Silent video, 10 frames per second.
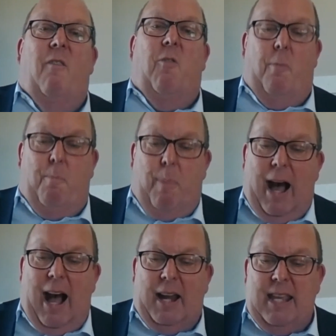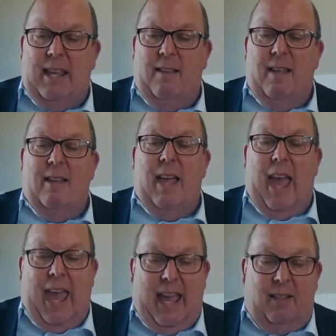for body
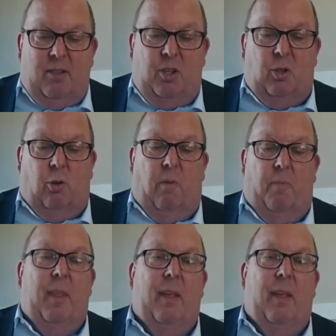and soul.